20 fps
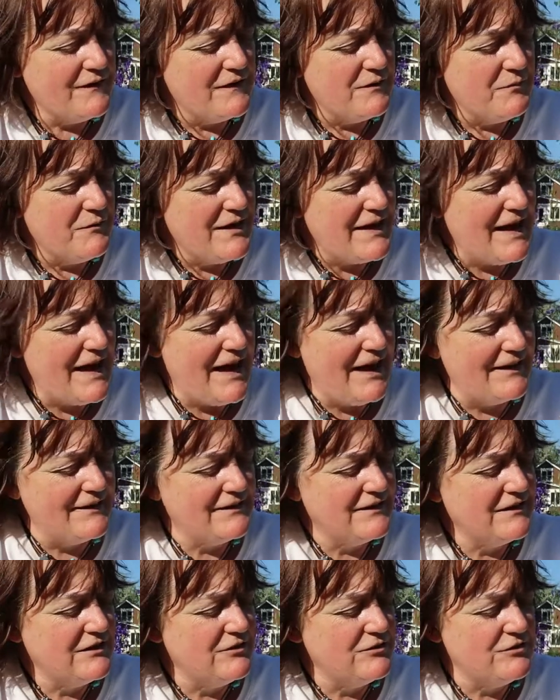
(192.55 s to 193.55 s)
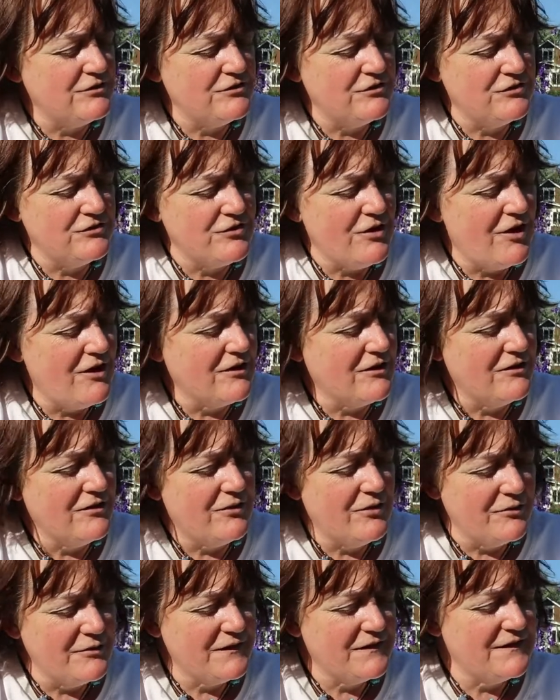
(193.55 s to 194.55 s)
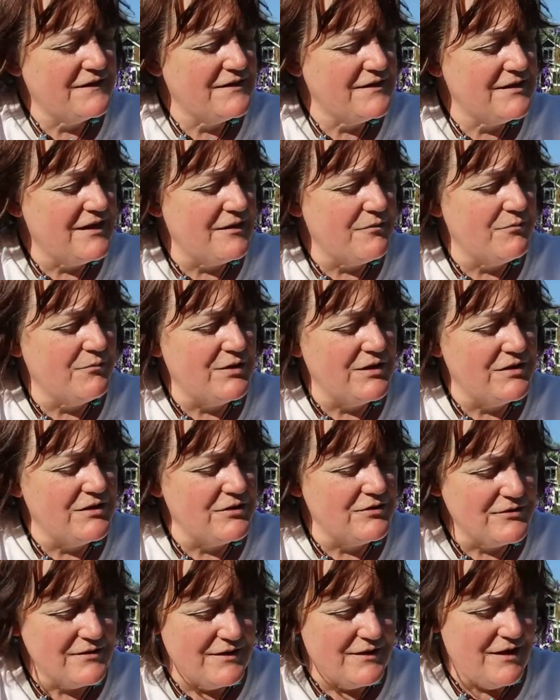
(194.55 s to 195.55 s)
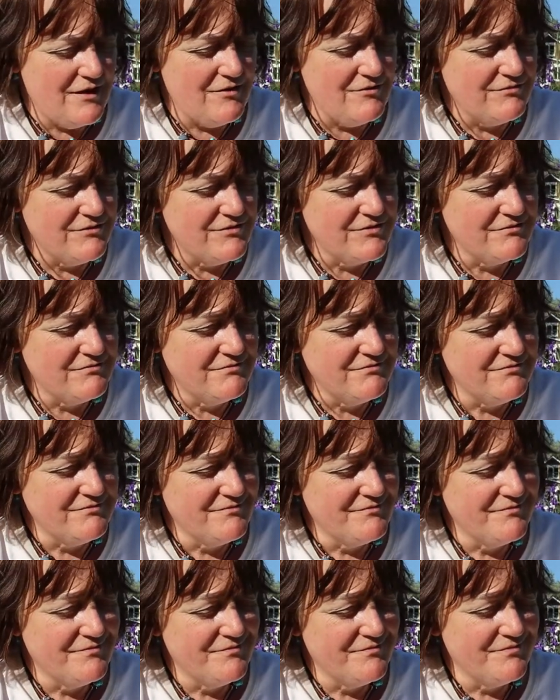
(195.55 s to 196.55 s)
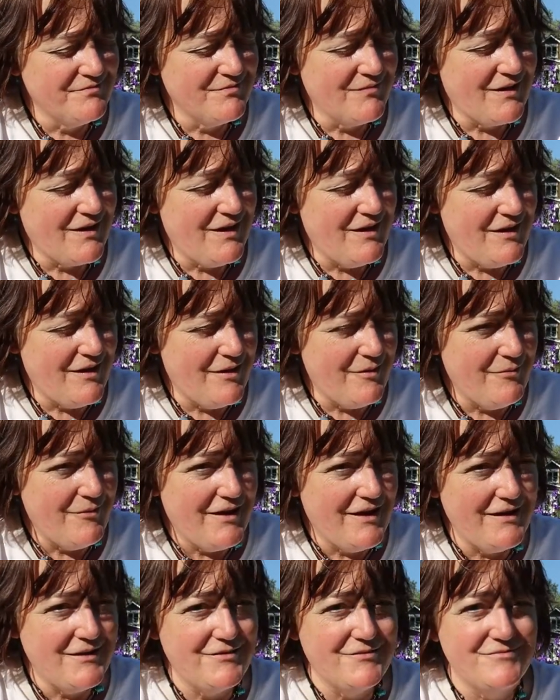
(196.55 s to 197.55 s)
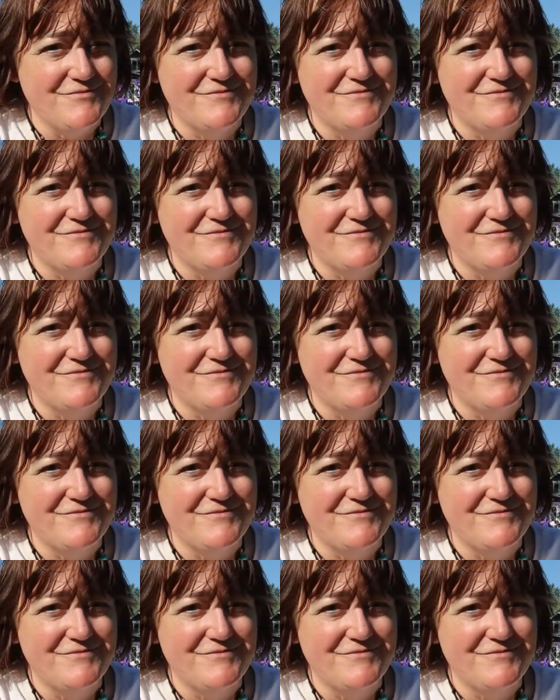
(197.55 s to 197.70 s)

and we ask you to draw close to them with your love. Amen.